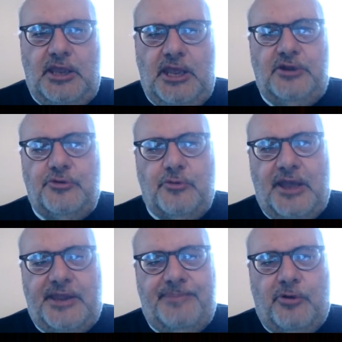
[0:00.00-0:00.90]
either to
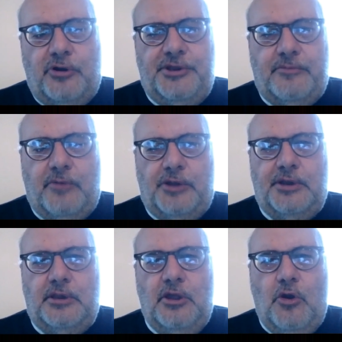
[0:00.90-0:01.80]
export their
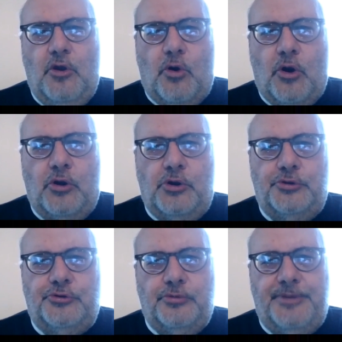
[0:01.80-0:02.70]
model
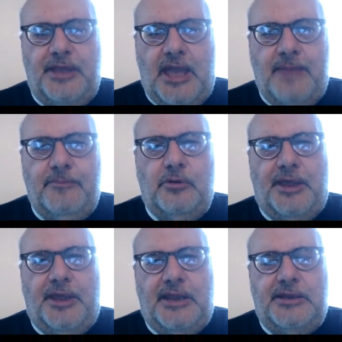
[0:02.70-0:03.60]
or to be
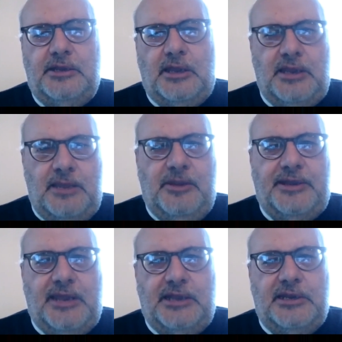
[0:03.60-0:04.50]
emulated and
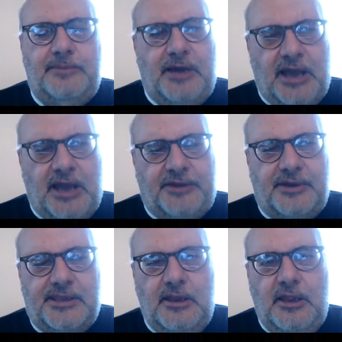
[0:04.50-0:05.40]
imitated by
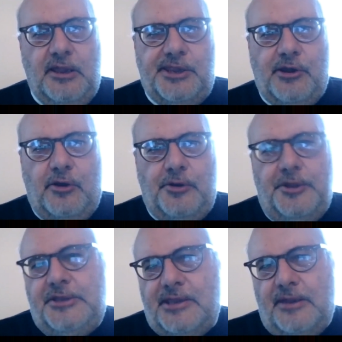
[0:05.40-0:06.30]
others. So
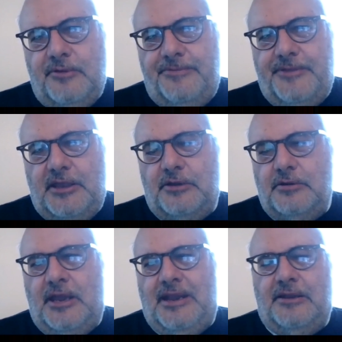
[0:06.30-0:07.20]
it is, I don't think it's
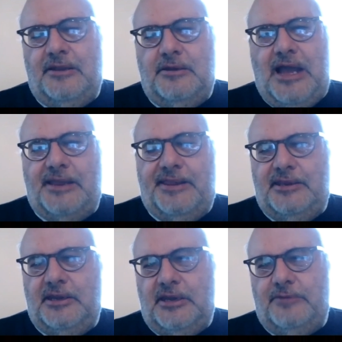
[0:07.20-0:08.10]
an
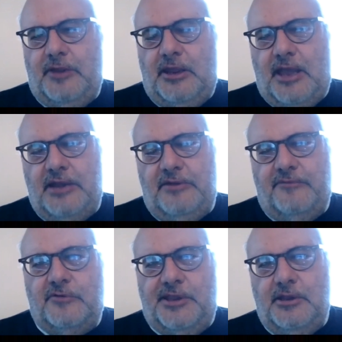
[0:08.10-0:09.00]
accident that we had,
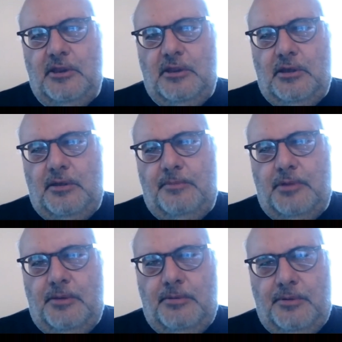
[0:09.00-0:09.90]
of course, a
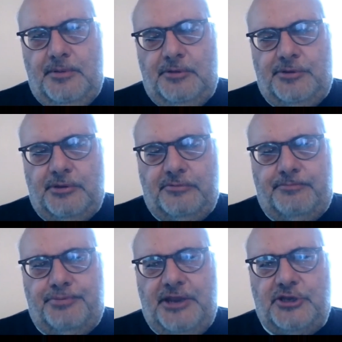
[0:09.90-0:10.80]
sort of
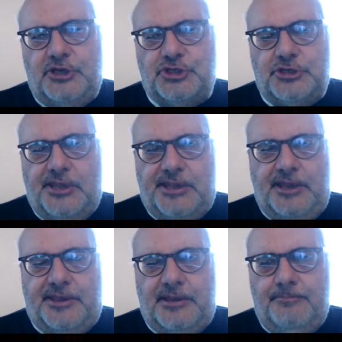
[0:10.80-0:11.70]
British
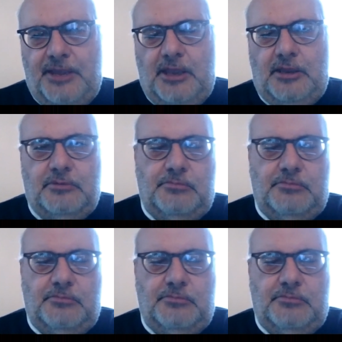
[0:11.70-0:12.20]
system being